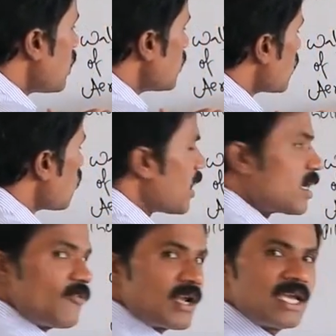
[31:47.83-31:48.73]
that
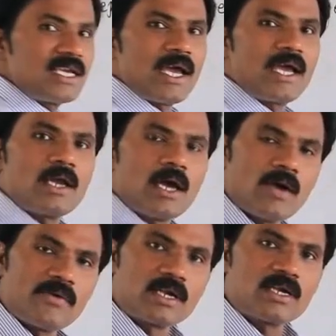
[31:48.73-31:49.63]
whatever I
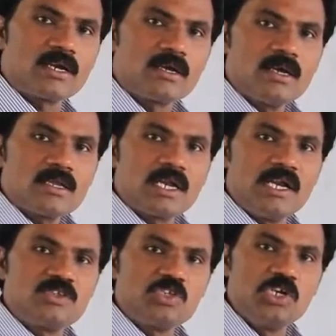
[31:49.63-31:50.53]
have written, the
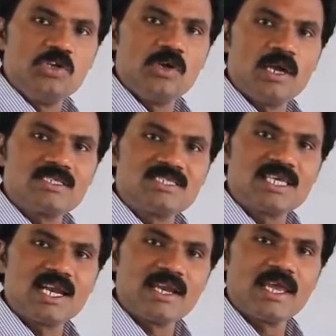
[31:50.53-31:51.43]
decidual
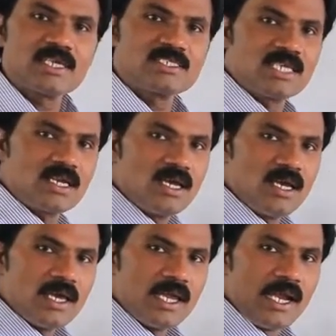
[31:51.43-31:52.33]
cell
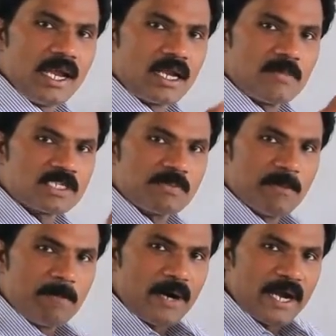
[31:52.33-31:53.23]
reaction, it must be
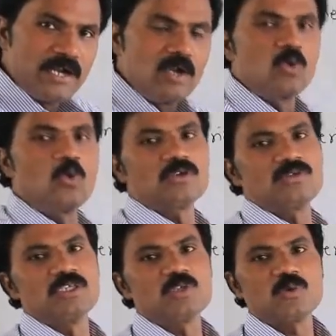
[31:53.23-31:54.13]
bind
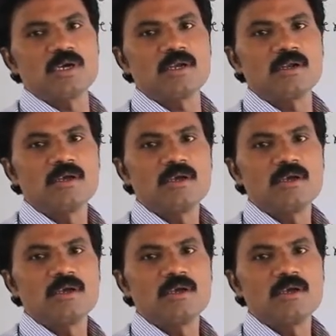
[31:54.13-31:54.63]
towards this one.